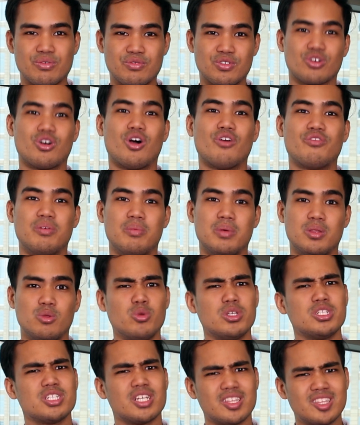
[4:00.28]
of the government,
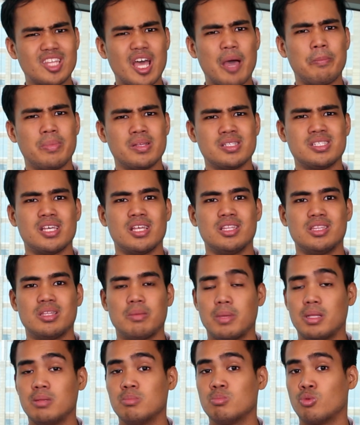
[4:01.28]
which can dampen
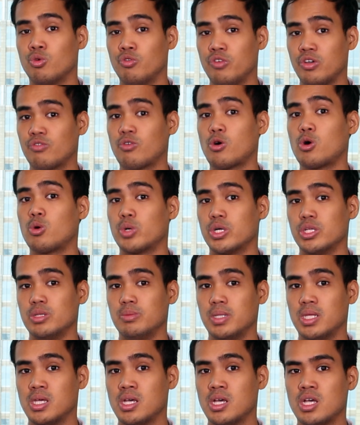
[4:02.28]
sentiment moving forward.
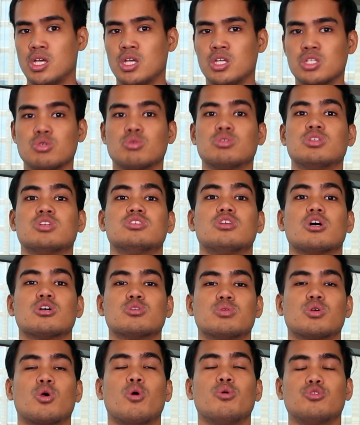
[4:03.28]
So the stocks
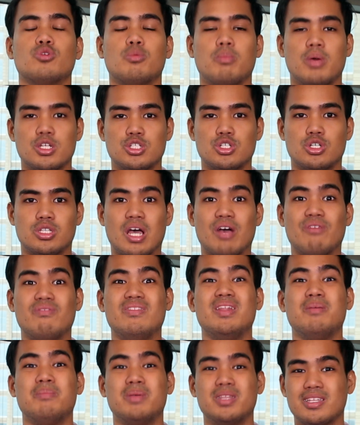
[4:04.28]
we're going to mention have
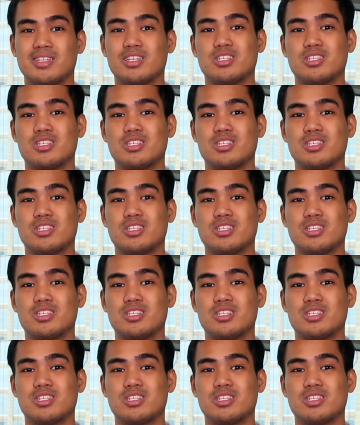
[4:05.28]
limited